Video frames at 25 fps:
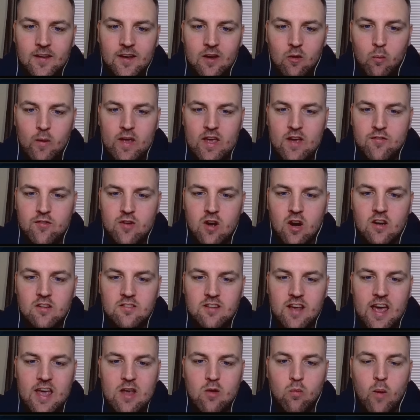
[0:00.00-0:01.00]
We have got
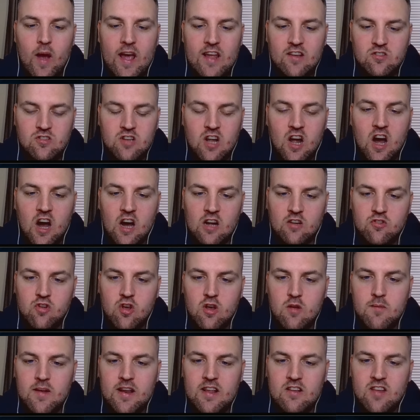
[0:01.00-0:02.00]
a wet start,
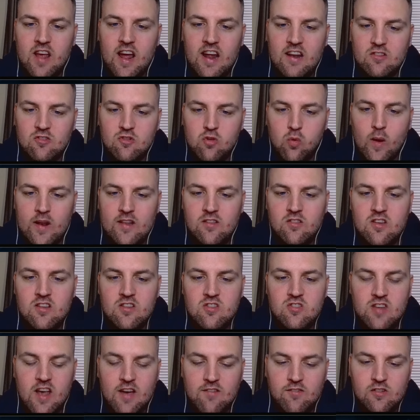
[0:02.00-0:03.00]
two minutes and
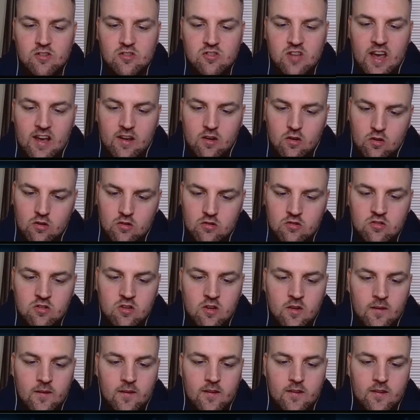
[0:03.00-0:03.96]
twenty-seven seconds.